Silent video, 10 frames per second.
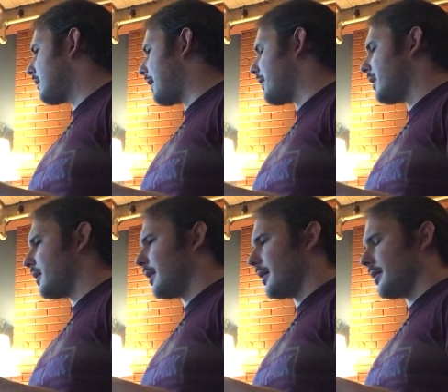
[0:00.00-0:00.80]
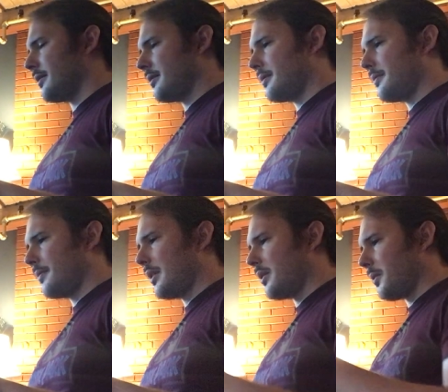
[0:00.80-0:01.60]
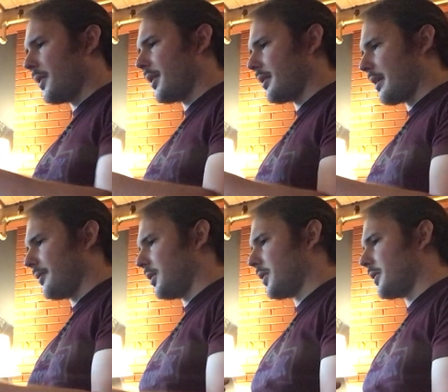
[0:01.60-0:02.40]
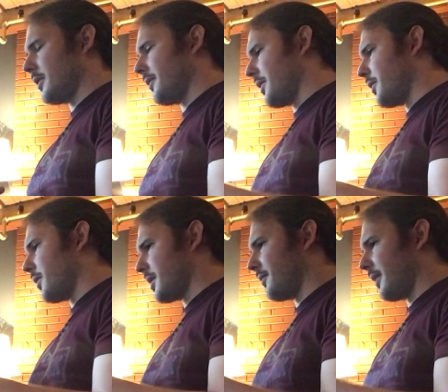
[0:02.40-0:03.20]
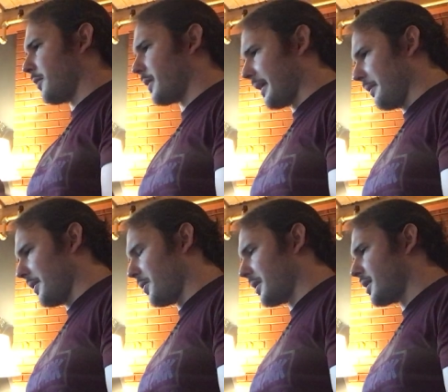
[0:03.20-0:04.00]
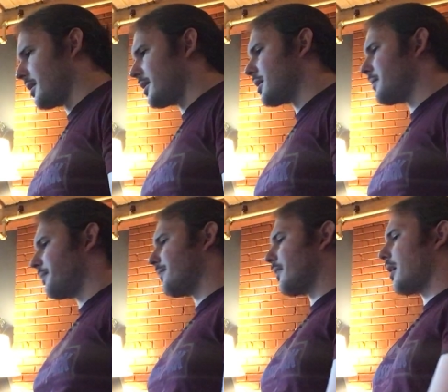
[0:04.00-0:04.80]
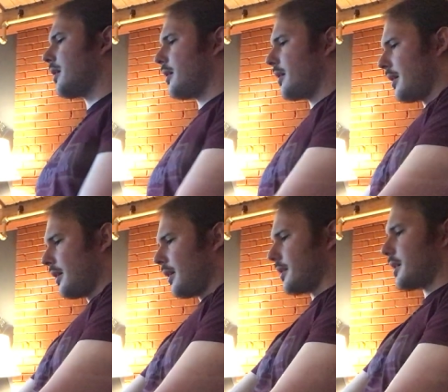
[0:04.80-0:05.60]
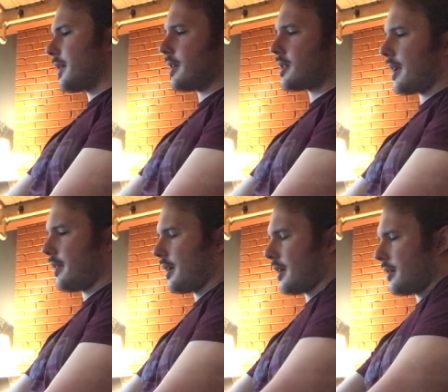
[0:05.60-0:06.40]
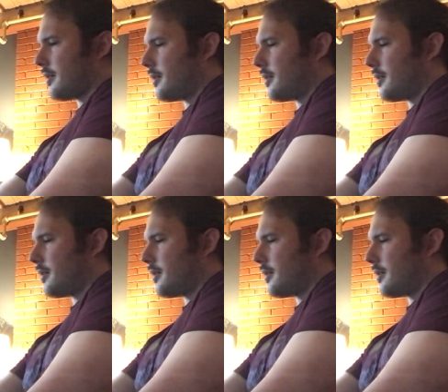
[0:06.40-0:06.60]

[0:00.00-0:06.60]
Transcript: I think uh, you know one thing that I've learned over the course of like working with horses is that they say that